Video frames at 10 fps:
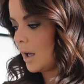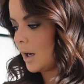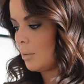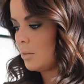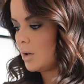
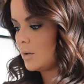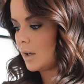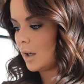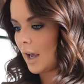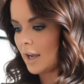And I'm
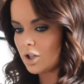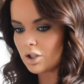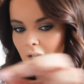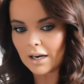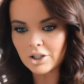using
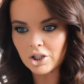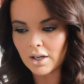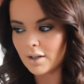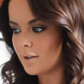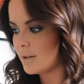
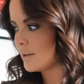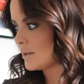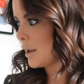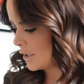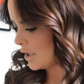HJLashes